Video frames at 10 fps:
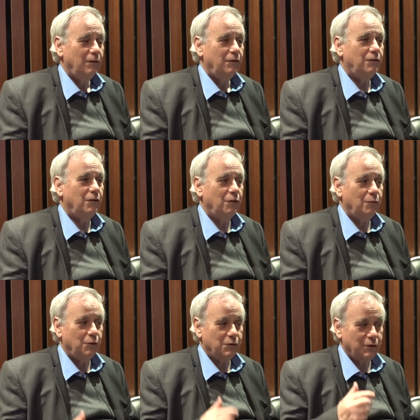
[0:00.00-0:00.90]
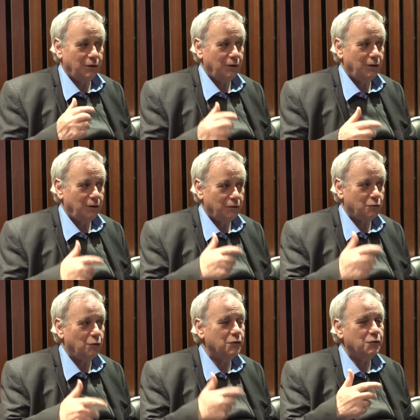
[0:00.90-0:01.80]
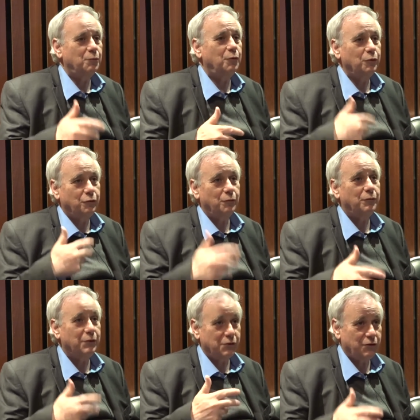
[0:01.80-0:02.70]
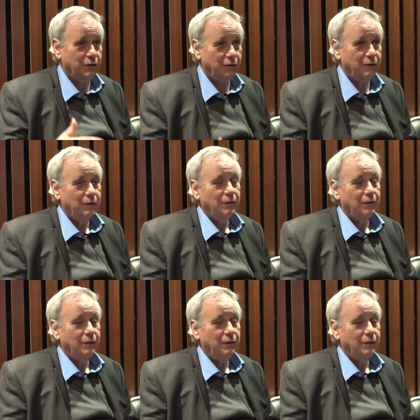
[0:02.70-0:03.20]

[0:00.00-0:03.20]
So there was a strong support from Christian